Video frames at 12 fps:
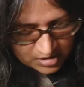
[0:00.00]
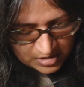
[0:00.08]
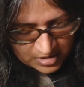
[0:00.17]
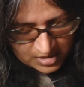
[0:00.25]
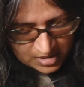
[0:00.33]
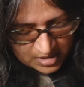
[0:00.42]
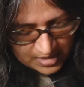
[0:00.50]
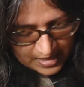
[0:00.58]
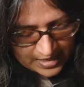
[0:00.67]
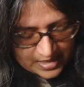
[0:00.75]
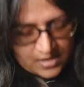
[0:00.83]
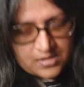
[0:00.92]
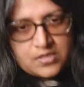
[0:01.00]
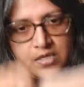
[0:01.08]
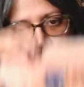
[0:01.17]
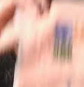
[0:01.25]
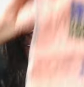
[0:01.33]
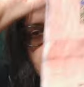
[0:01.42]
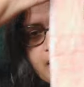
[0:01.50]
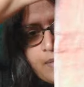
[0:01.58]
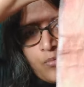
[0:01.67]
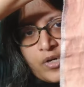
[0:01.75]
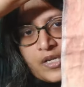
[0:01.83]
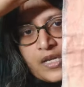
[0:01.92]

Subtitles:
And I'm working mine.